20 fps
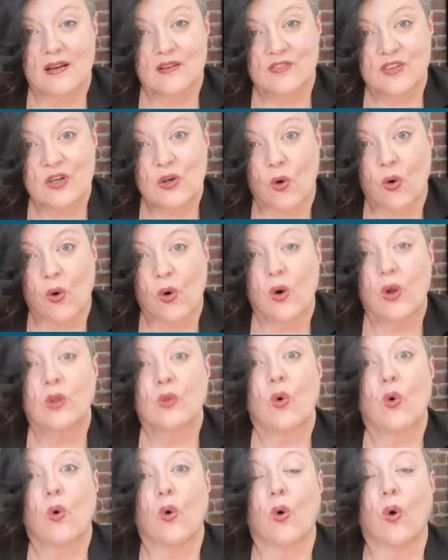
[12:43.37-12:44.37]
of it
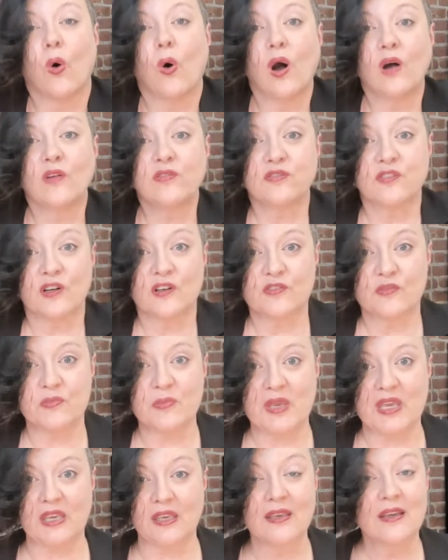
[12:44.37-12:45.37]
all off of
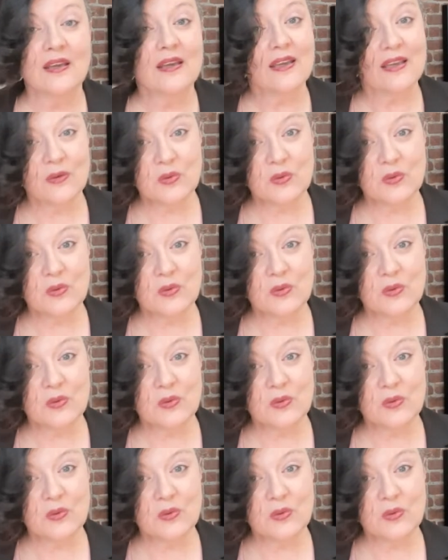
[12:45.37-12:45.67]
me.